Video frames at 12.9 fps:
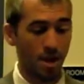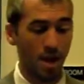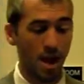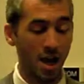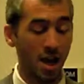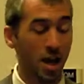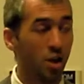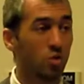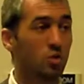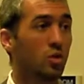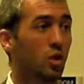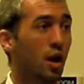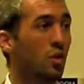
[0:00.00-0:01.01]
And I
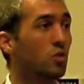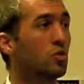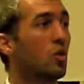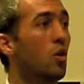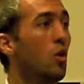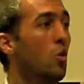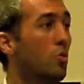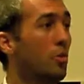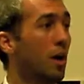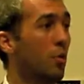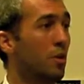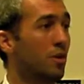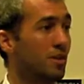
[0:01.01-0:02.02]
also hope
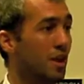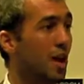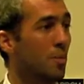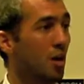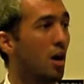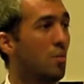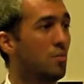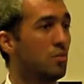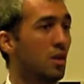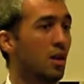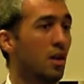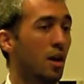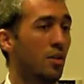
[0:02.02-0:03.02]
that when the time comes
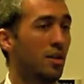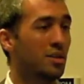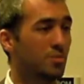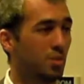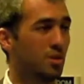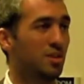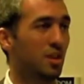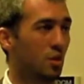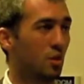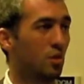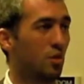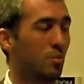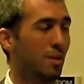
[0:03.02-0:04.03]
and this
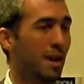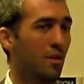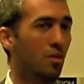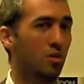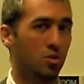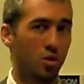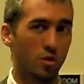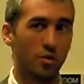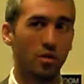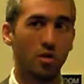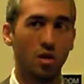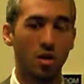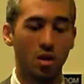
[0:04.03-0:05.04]
particular battle is over,
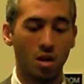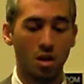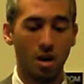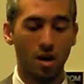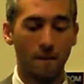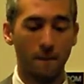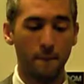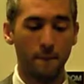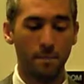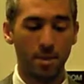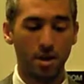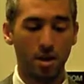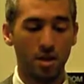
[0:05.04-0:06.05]

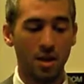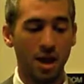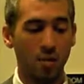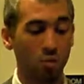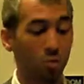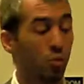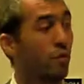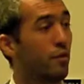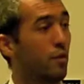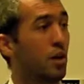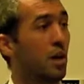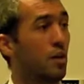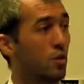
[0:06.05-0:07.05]
that we won't
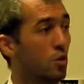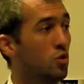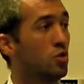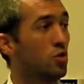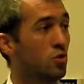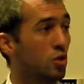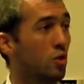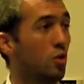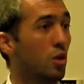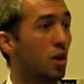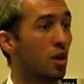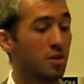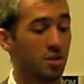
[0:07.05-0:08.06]
forget those who stood with
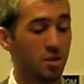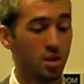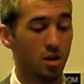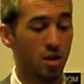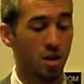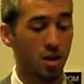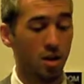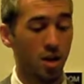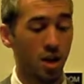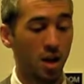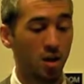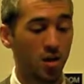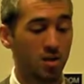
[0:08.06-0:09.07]
us
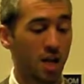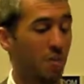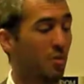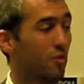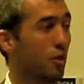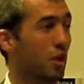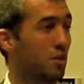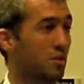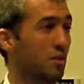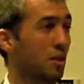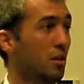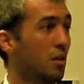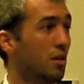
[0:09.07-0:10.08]
in our time of greatest need.